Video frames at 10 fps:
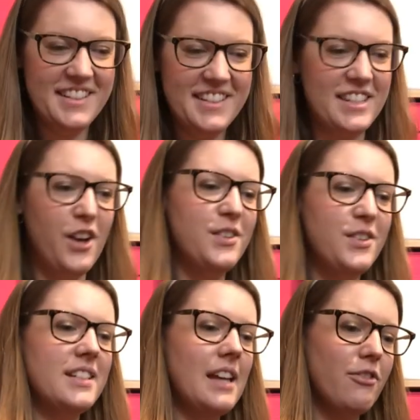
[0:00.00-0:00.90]

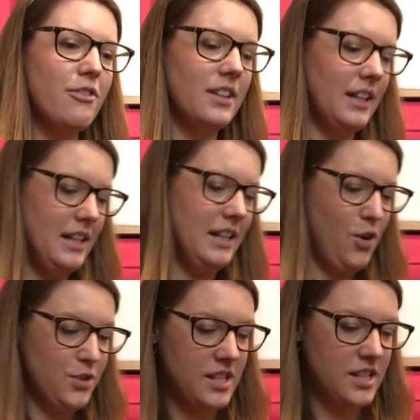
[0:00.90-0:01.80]
So definitely
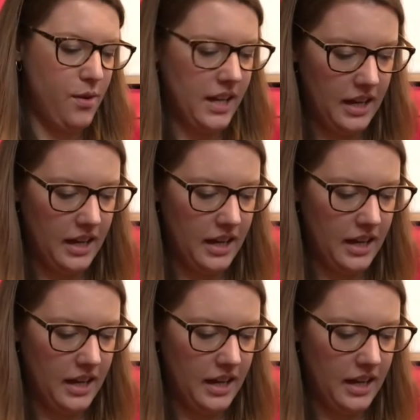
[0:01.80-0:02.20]
not snowing